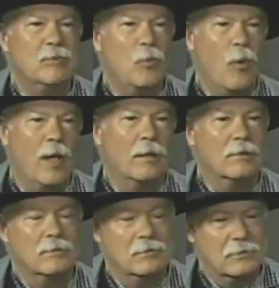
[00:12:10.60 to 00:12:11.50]

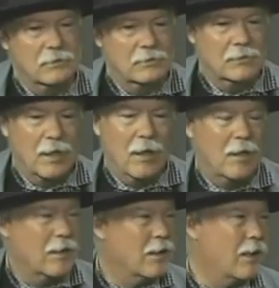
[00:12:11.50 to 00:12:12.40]
well,
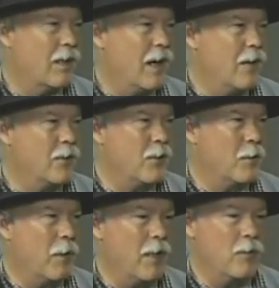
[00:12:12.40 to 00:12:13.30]
our iron
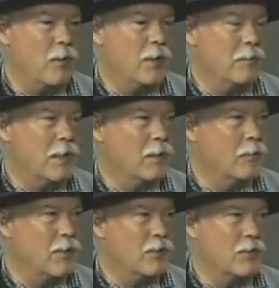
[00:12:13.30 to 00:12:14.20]
turbine windmill,
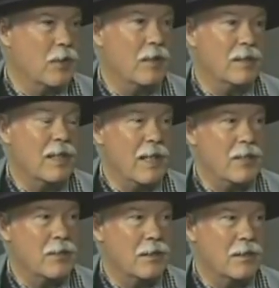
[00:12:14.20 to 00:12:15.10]
which is on the
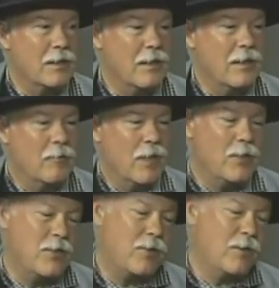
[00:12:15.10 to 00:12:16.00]
National
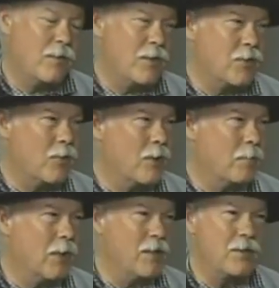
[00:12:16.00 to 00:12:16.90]
Register of
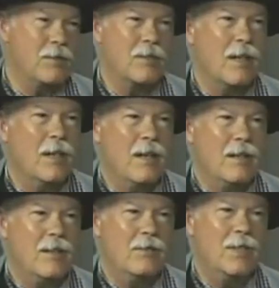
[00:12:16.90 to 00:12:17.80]
Historic Places.
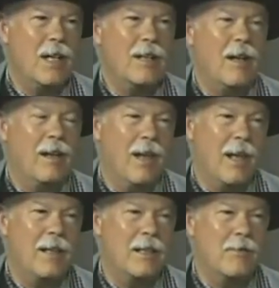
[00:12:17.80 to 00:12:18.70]
You've got a
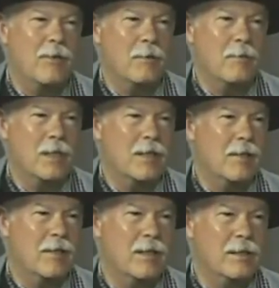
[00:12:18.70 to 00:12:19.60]
lot of different
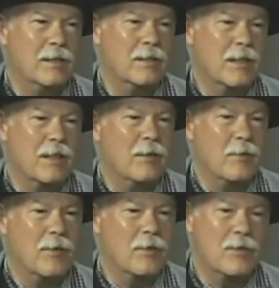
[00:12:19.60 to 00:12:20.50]
materials.
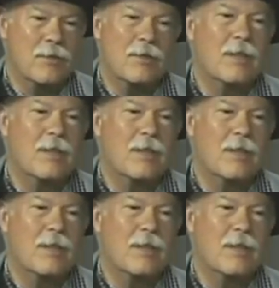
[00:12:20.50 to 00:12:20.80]
We're just